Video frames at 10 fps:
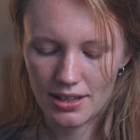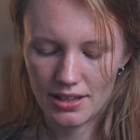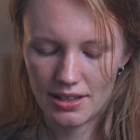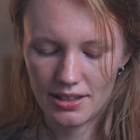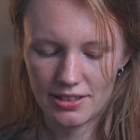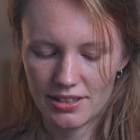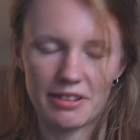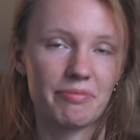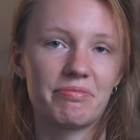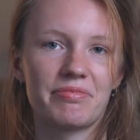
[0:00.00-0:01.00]
And
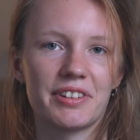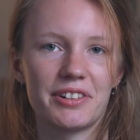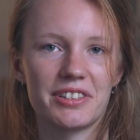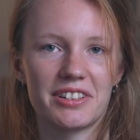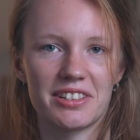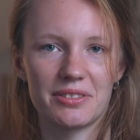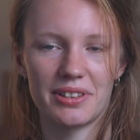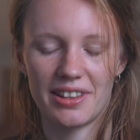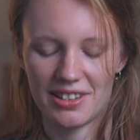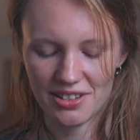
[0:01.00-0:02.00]
yeah, also just
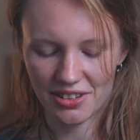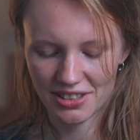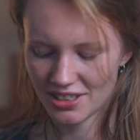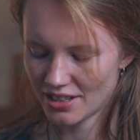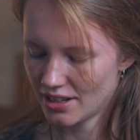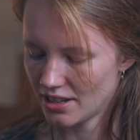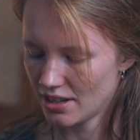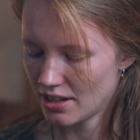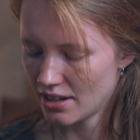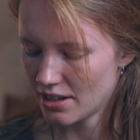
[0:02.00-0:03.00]
with these socks.
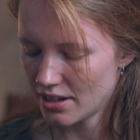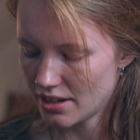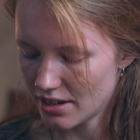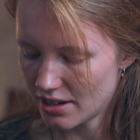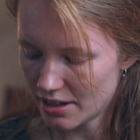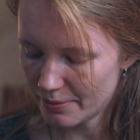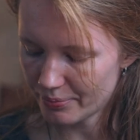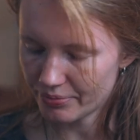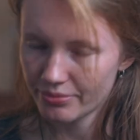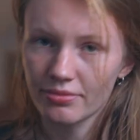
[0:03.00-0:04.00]

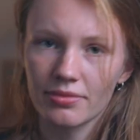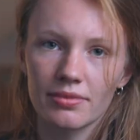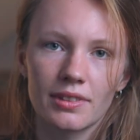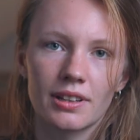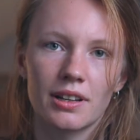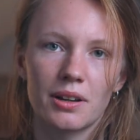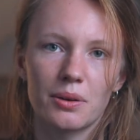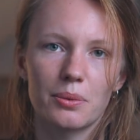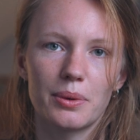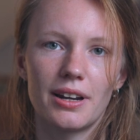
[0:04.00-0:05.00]
Well,
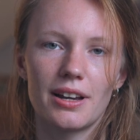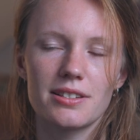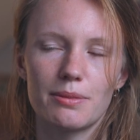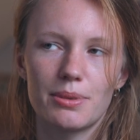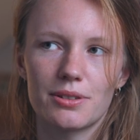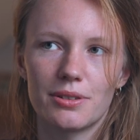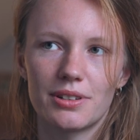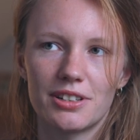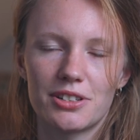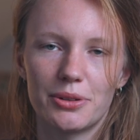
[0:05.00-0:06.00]
last
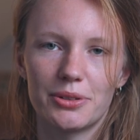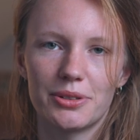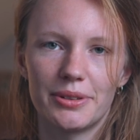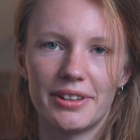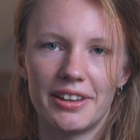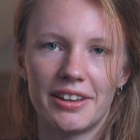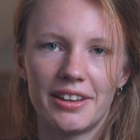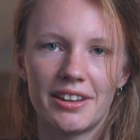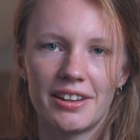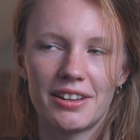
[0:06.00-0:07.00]
episode I showed you the
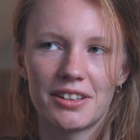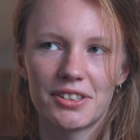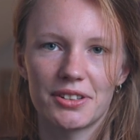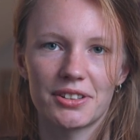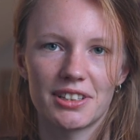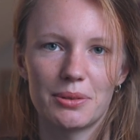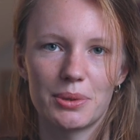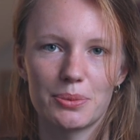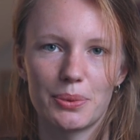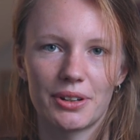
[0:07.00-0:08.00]
socks I
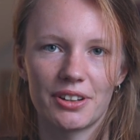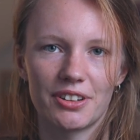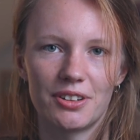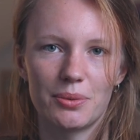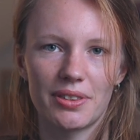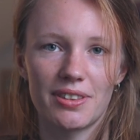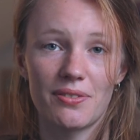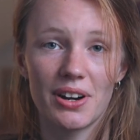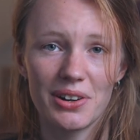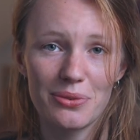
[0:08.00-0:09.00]
was working on with the
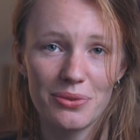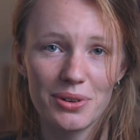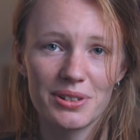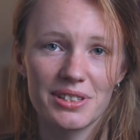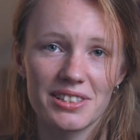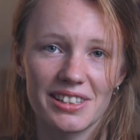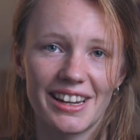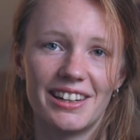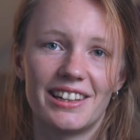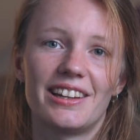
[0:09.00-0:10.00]
very first
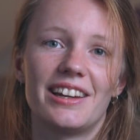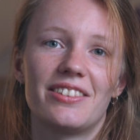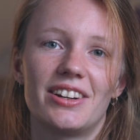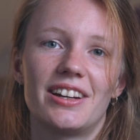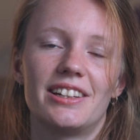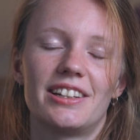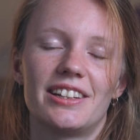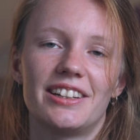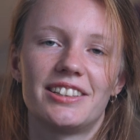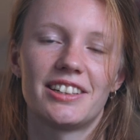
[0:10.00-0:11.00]
skein that I ever hand
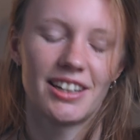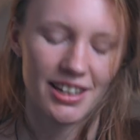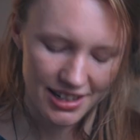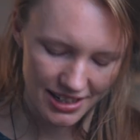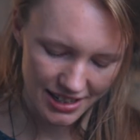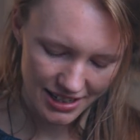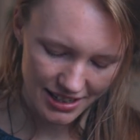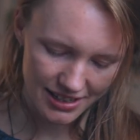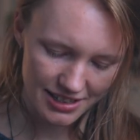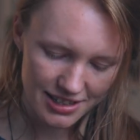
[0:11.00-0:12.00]
dyed,
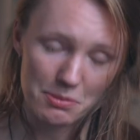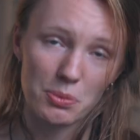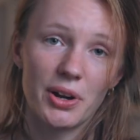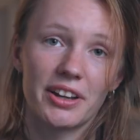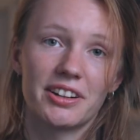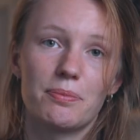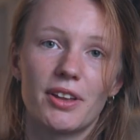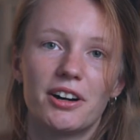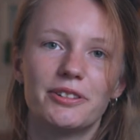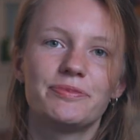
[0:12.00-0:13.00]
and I'm wearing them
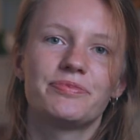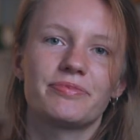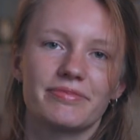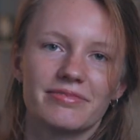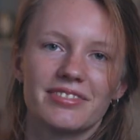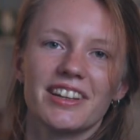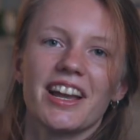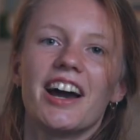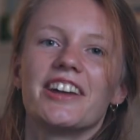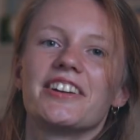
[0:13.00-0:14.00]
now.
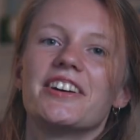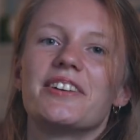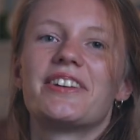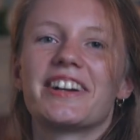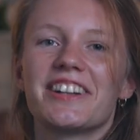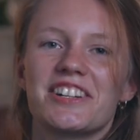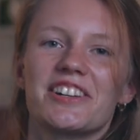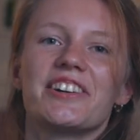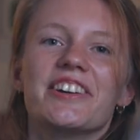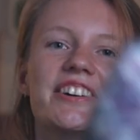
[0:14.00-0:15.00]
I don't know if I can
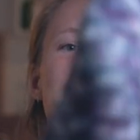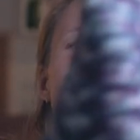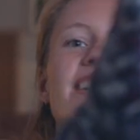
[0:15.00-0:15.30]
show you.